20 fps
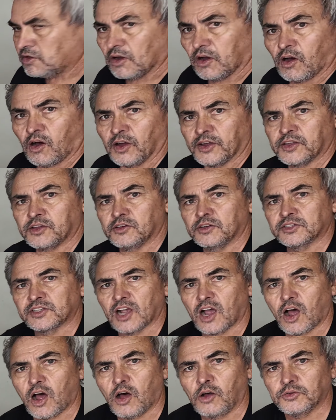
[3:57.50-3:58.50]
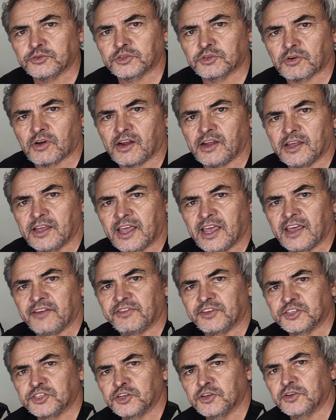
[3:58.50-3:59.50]
I use ultra
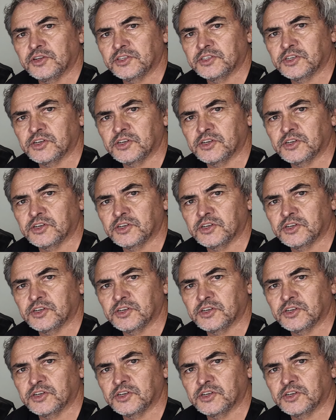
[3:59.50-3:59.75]
heavy duty